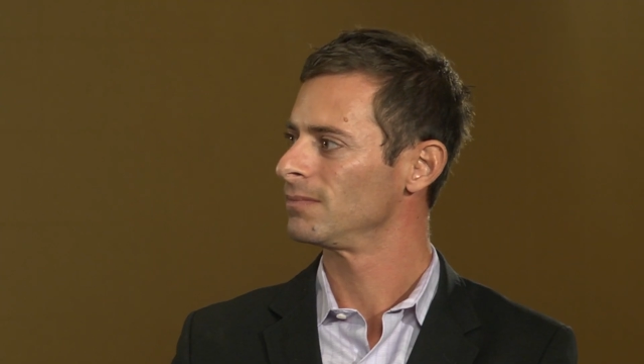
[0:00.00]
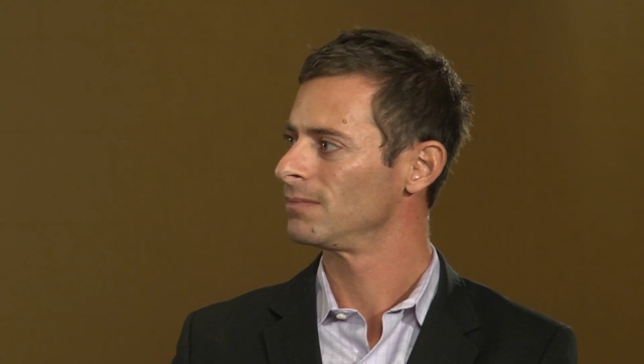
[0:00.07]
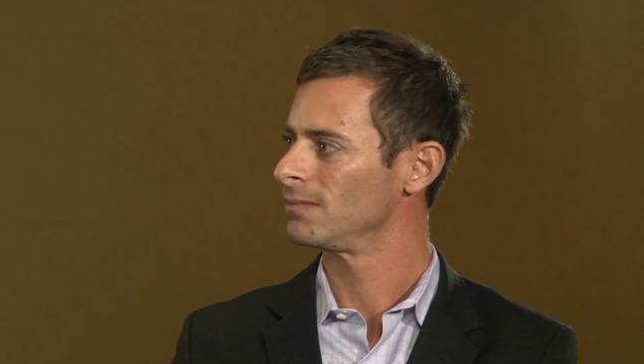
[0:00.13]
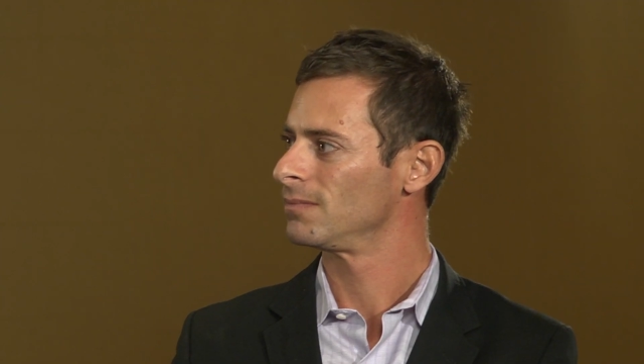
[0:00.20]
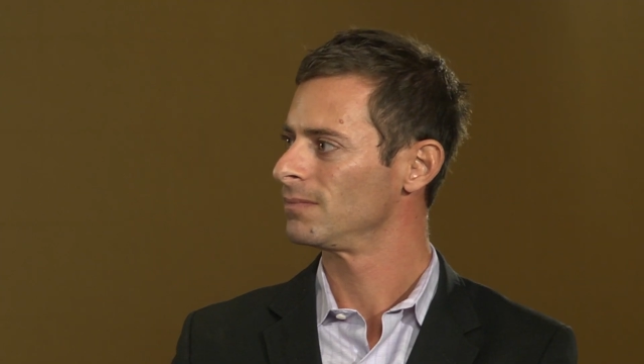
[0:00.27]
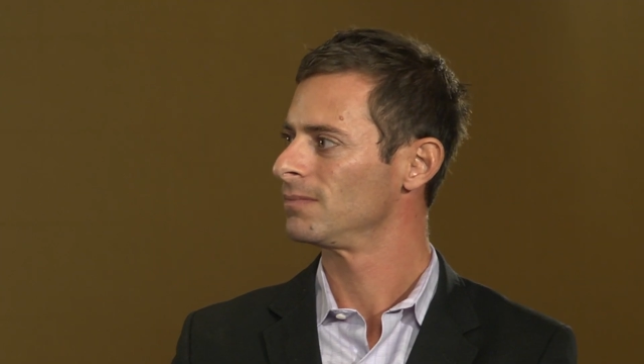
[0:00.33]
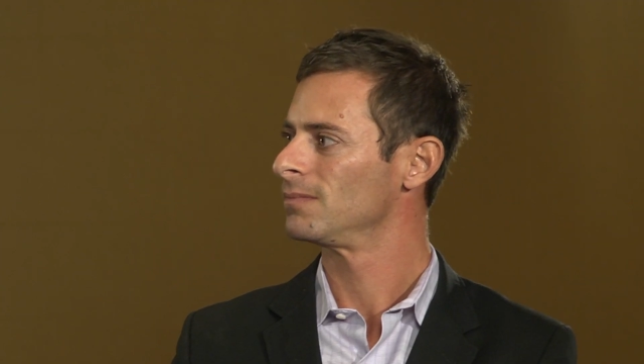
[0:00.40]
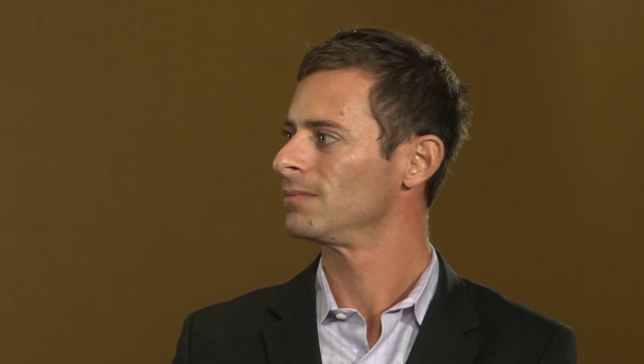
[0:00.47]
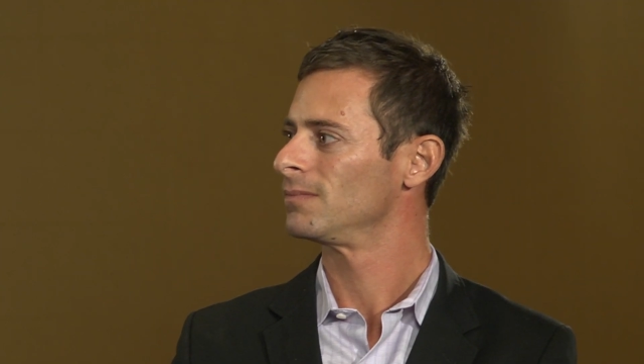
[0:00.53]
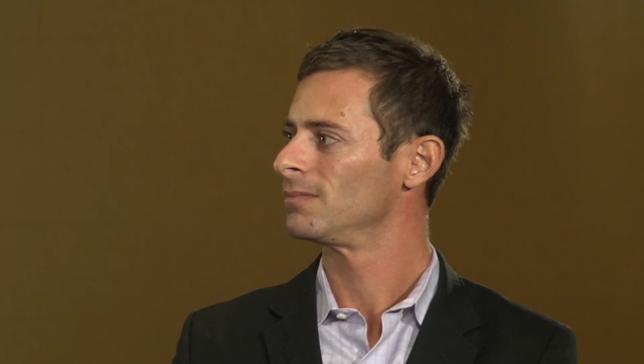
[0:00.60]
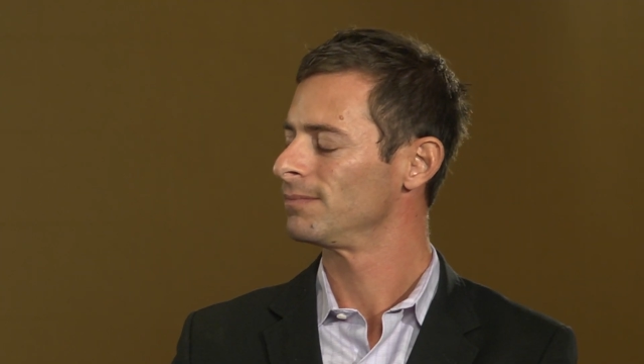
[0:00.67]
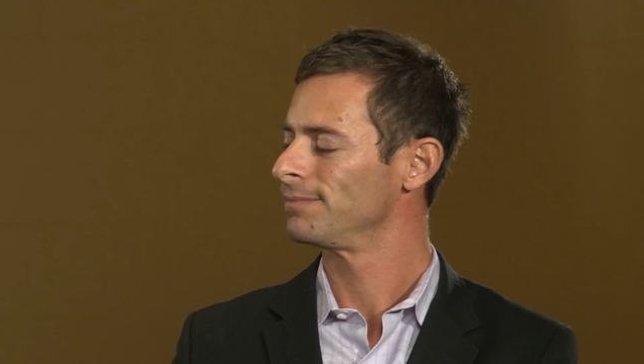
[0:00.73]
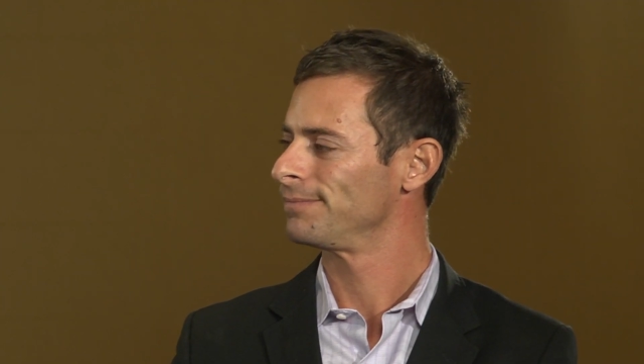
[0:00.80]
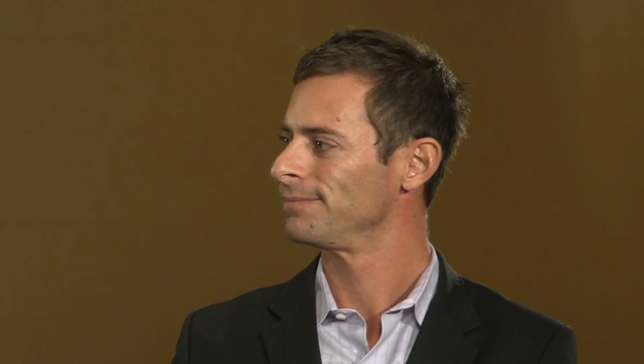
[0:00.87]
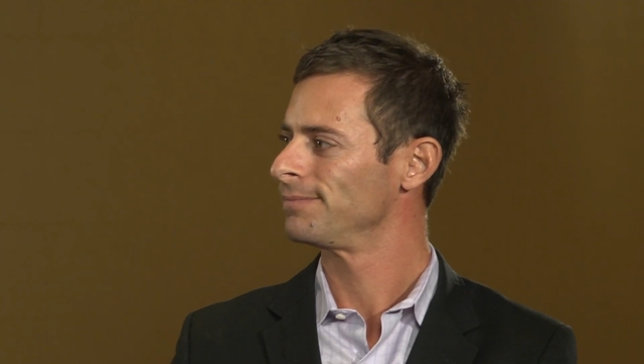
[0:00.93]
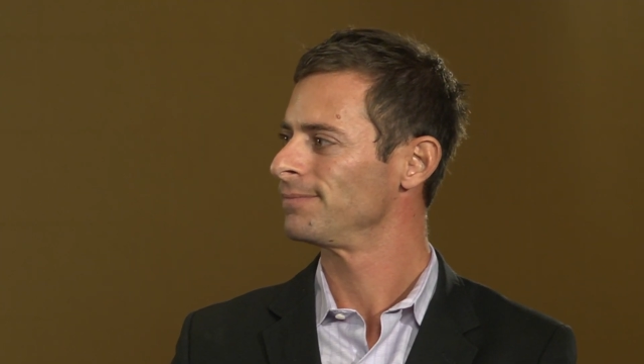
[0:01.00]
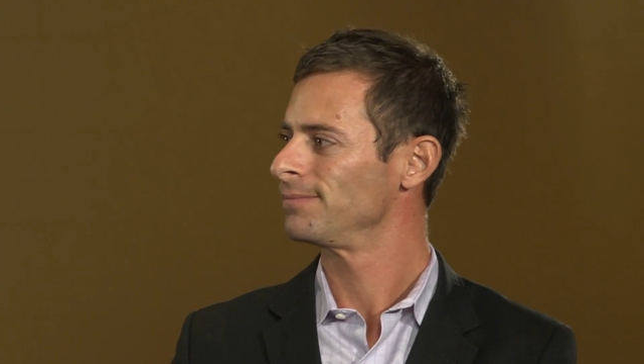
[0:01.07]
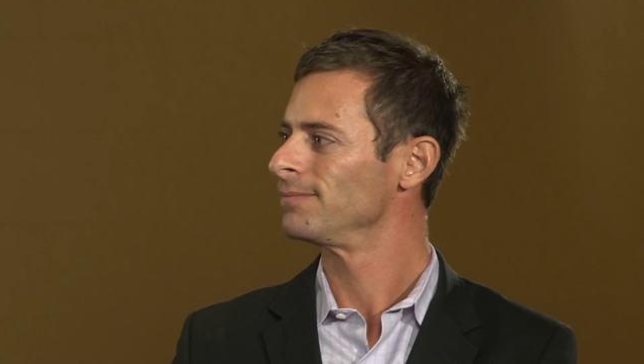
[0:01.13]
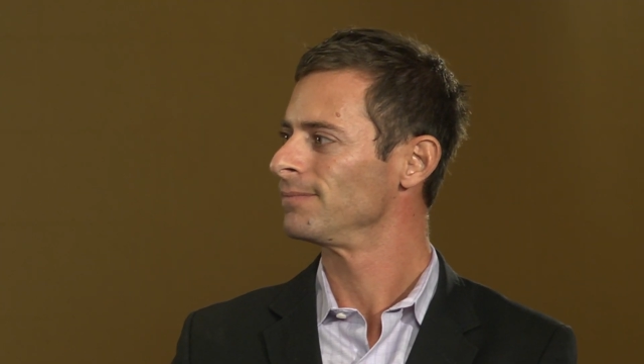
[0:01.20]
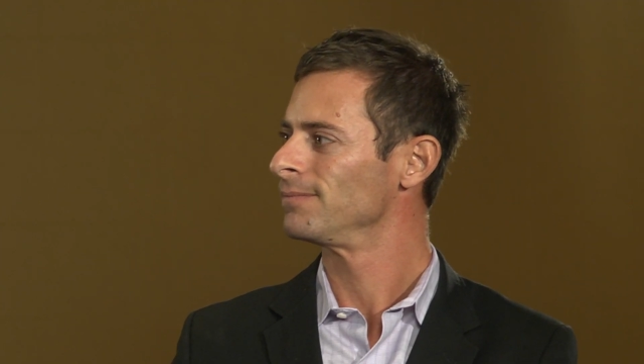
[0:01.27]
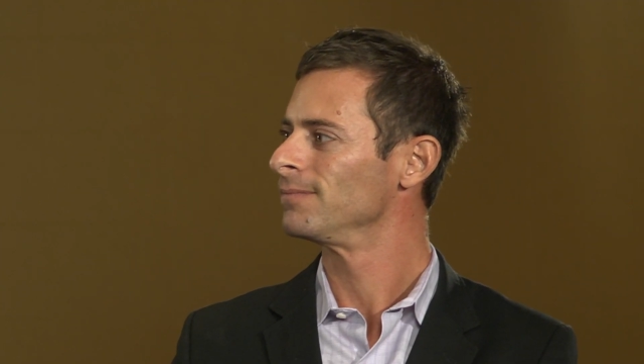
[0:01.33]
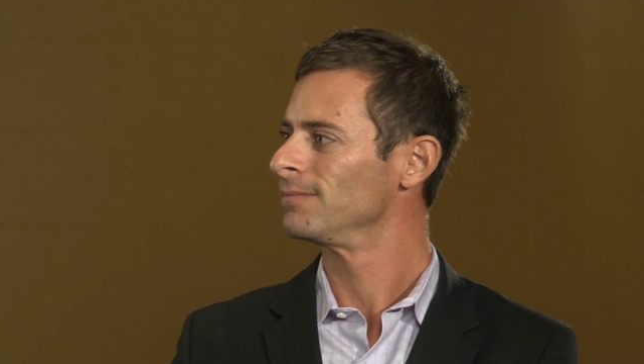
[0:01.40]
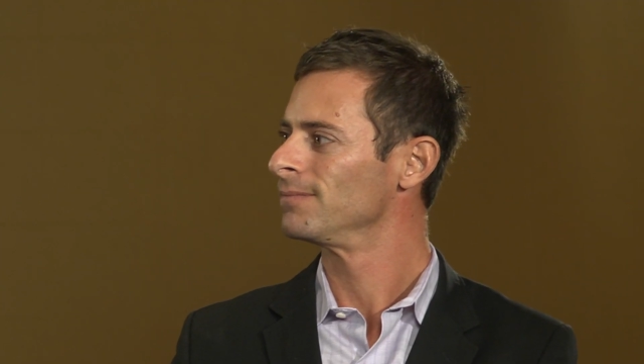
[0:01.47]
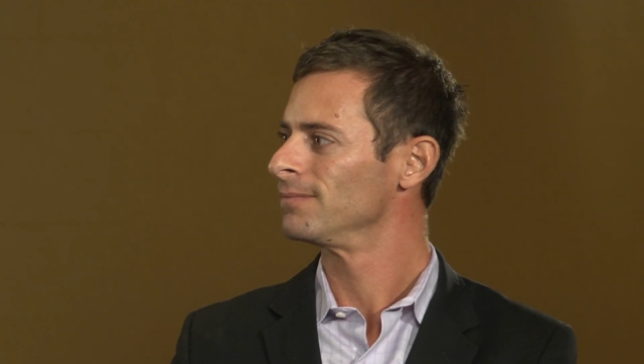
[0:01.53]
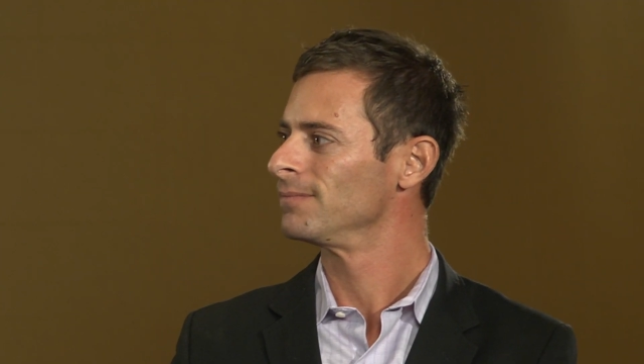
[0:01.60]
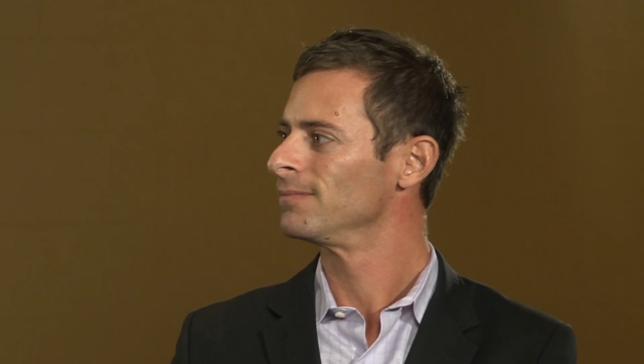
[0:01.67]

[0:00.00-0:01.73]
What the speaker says: especially when you're doing veneers.